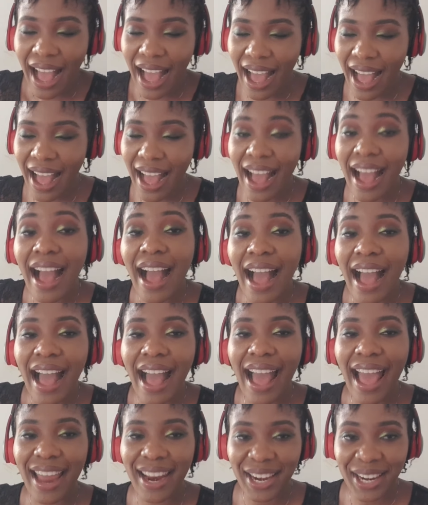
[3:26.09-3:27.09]
Ah.
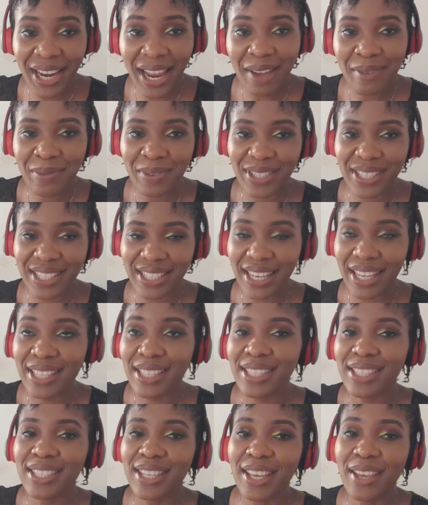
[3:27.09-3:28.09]
I really
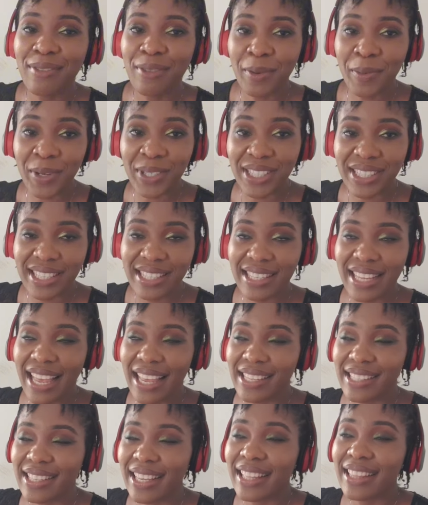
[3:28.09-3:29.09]
appreciate if you watch this
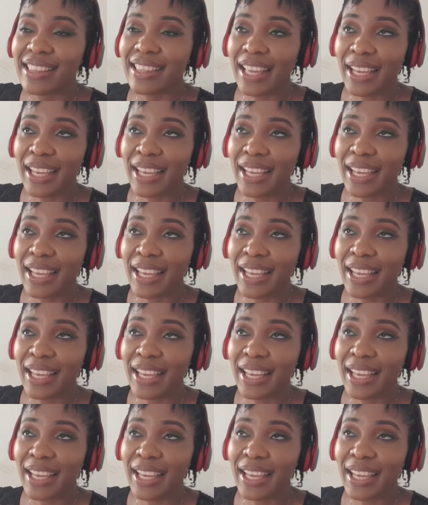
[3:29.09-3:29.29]
extent.